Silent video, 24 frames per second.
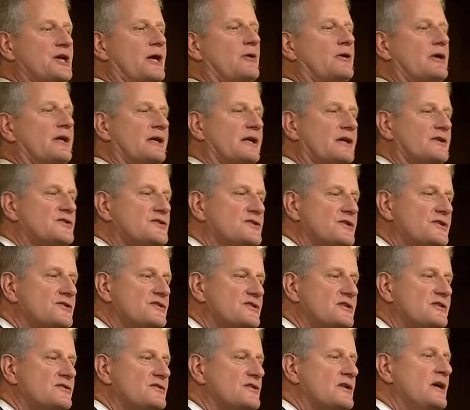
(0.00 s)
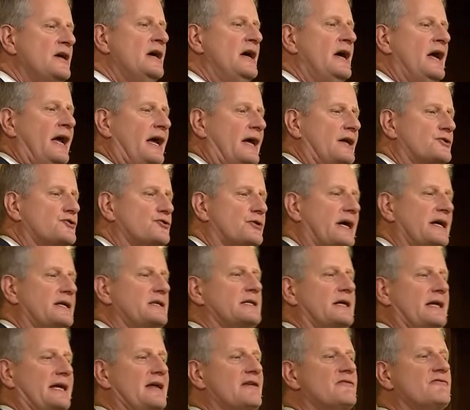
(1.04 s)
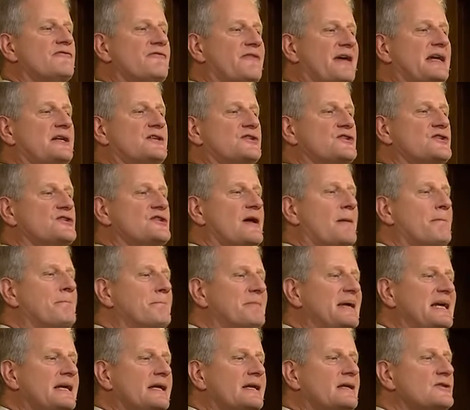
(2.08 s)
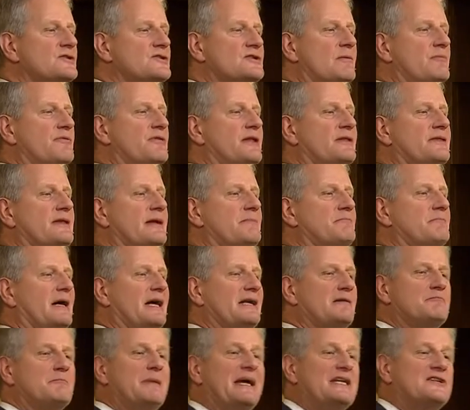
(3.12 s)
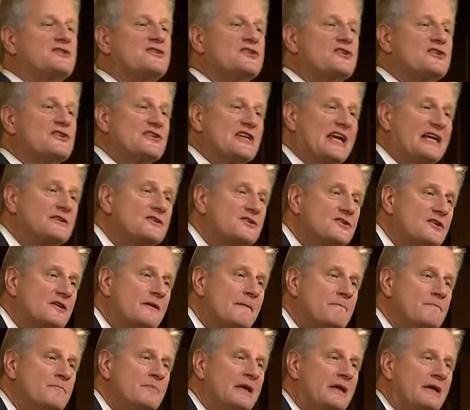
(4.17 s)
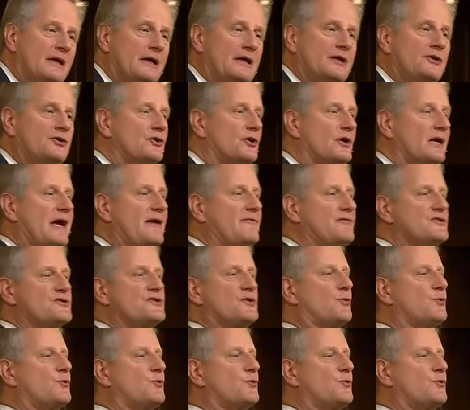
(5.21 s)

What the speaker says: out an existence and trying to invent some meaning, something that might make sense in your life as a